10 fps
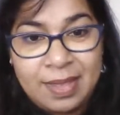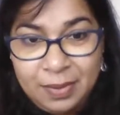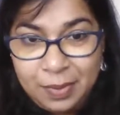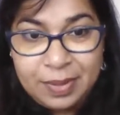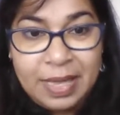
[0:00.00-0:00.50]

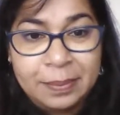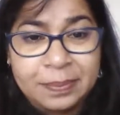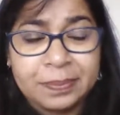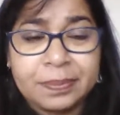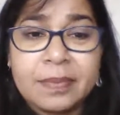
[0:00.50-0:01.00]
Okay.
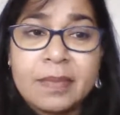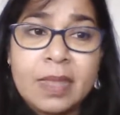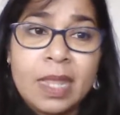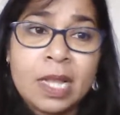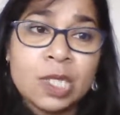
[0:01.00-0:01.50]

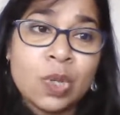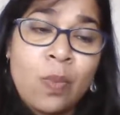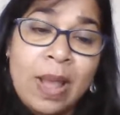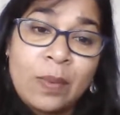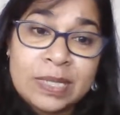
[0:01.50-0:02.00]
So
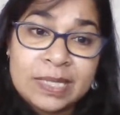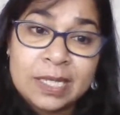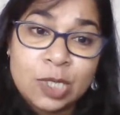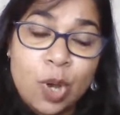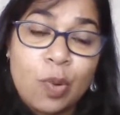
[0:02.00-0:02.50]
while we still
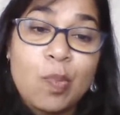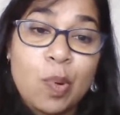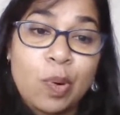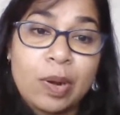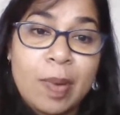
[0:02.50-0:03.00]
talk
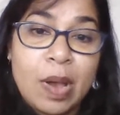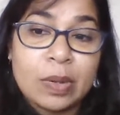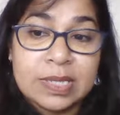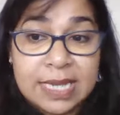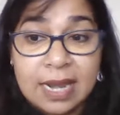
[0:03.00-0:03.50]
more
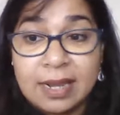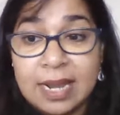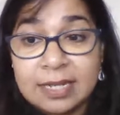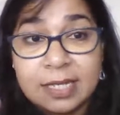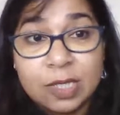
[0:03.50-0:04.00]
about
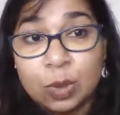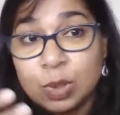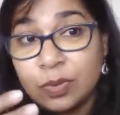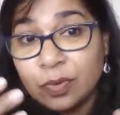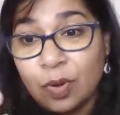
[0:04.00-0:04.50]
silent letters,
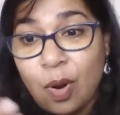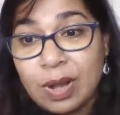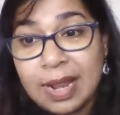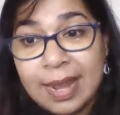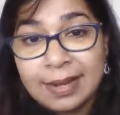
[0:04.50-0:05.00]
those of you are
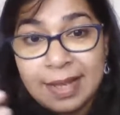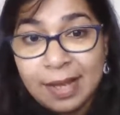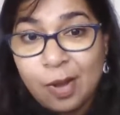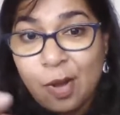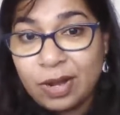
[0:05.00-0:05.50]
online
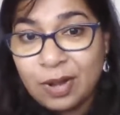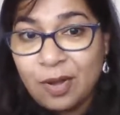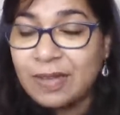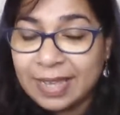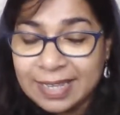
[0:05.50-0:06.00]
on and
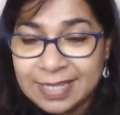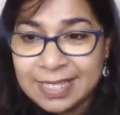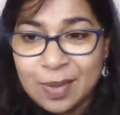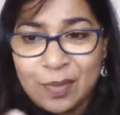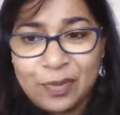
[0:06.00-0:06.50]
off, I can see
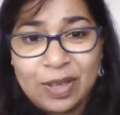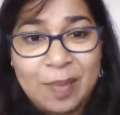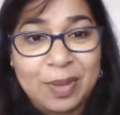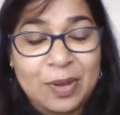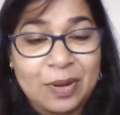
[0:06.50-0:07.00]
some of you
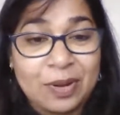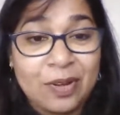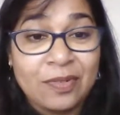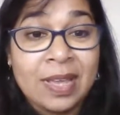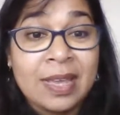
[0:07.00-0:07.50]
coming on and
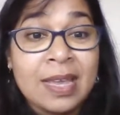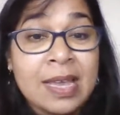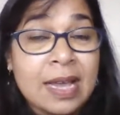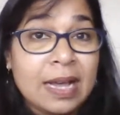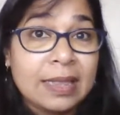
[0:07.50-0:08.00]
off.
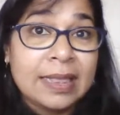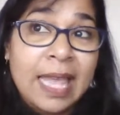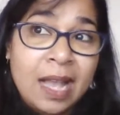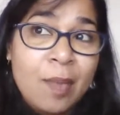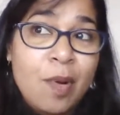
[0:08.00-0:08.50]

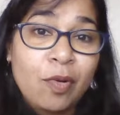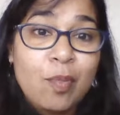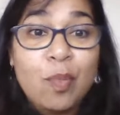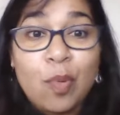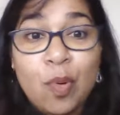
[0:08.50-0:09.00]
Think
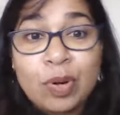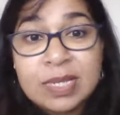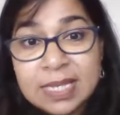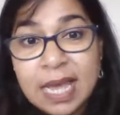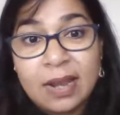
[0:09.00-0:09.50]
about
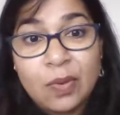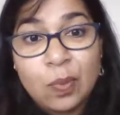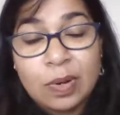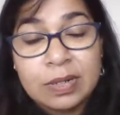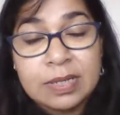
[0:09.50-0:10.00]
more
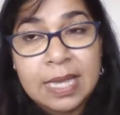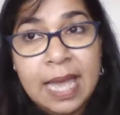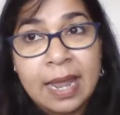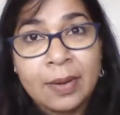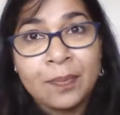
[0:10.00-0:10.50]
silent words,
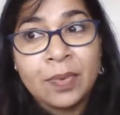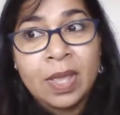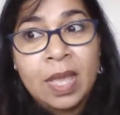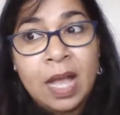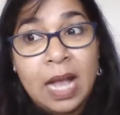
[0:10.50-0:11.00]
and
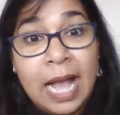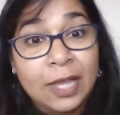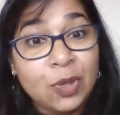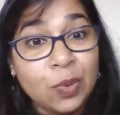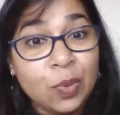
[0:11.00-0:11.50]

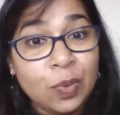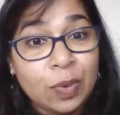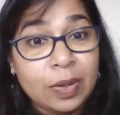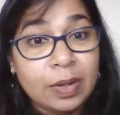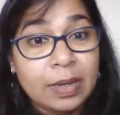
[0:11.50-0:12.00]
are
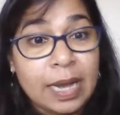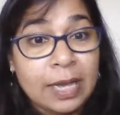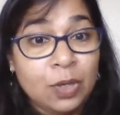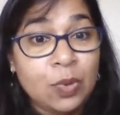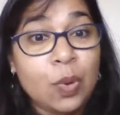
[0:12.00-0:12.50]
you
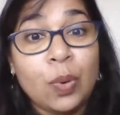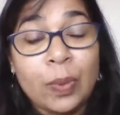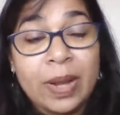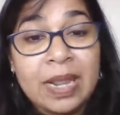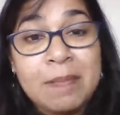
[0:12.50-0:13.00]

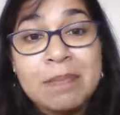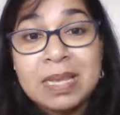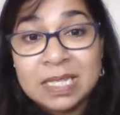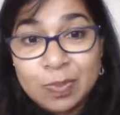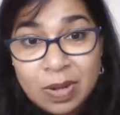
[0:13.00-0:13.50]
already
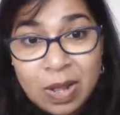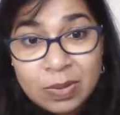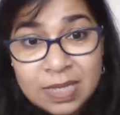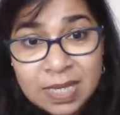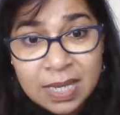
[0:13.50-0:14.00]

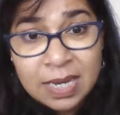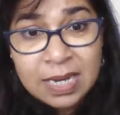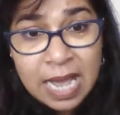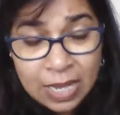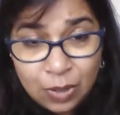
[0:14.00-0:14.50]
mispronouncing it?
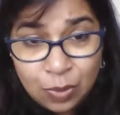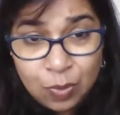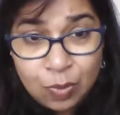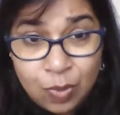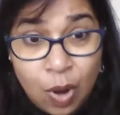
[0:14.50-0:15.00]
Are
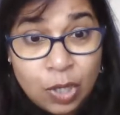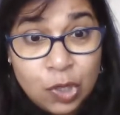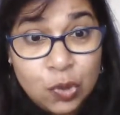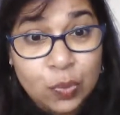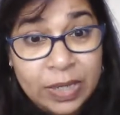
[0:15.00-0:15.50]
you
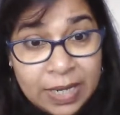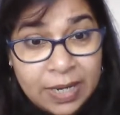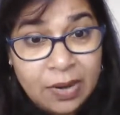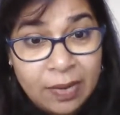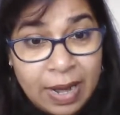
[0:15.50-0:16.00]
not doing it
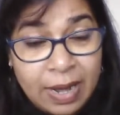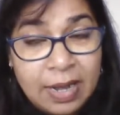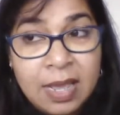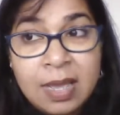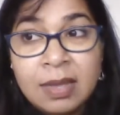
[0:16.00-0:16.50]

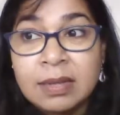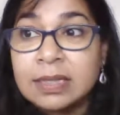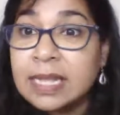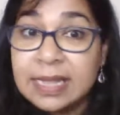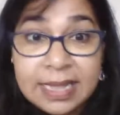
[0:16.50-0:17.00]
correctly?
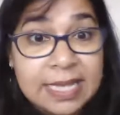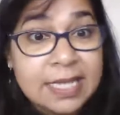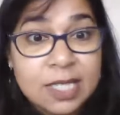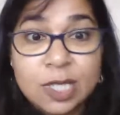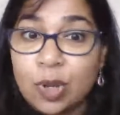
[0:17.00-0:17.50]
Then this
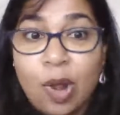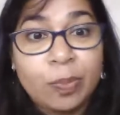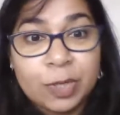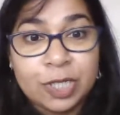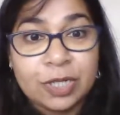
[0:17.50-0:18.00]
is your
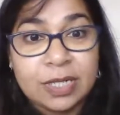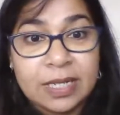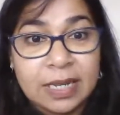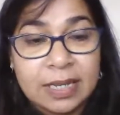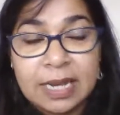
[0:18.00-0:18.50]

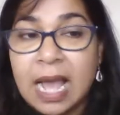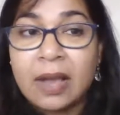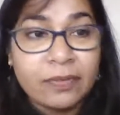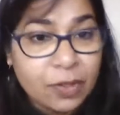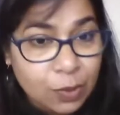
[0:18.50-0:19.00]
opportunity that
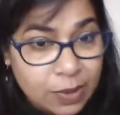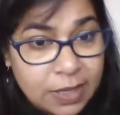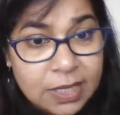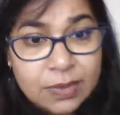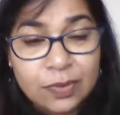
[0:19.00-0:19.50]
after you see
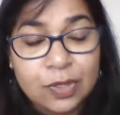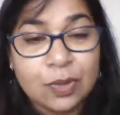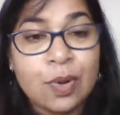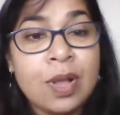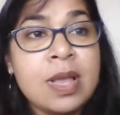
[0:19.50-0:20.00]
this
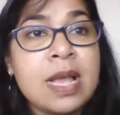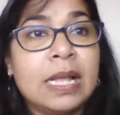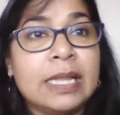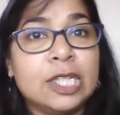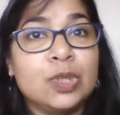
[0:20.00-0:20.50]
video,
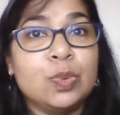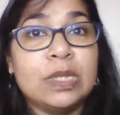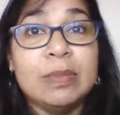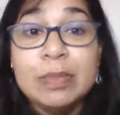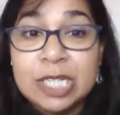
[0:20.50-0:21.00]
that you would
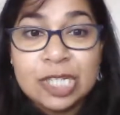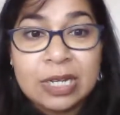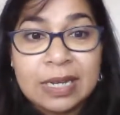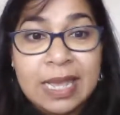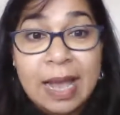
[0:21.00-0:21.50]

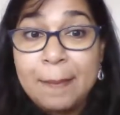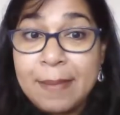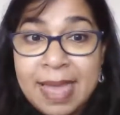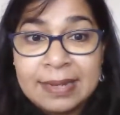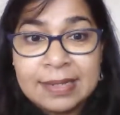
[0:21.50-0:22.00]
immediately
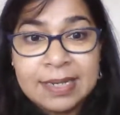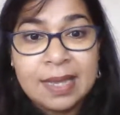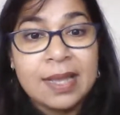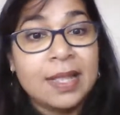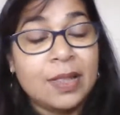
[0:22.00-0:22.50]
amend
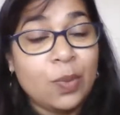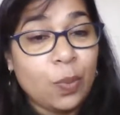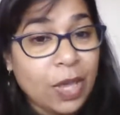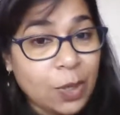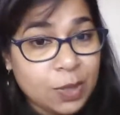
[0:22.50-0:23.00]
the
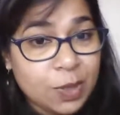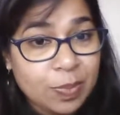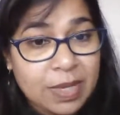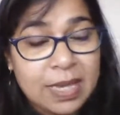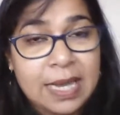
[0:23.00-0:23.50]
way you
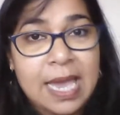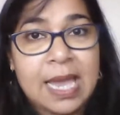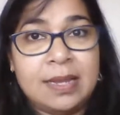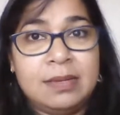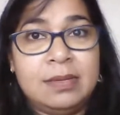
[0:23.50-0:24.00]
speak
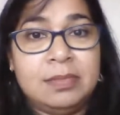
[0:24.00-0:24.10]
and